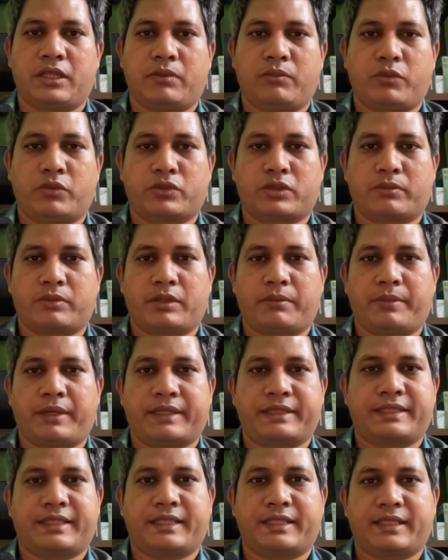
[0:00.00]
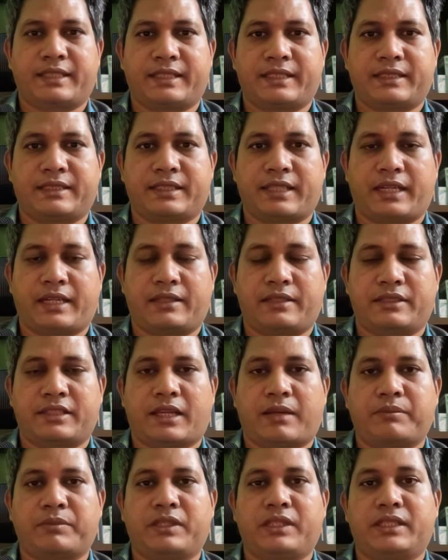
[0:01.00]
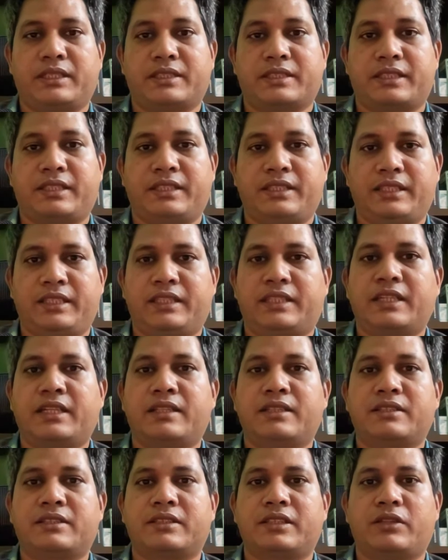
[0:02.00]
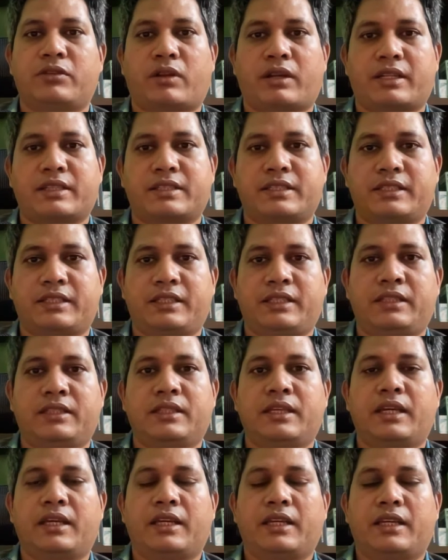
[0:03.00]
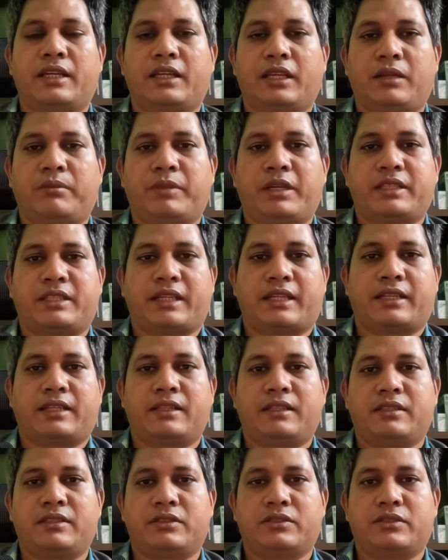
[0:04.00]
most of the basic things and some things in details in Audacity in my channel.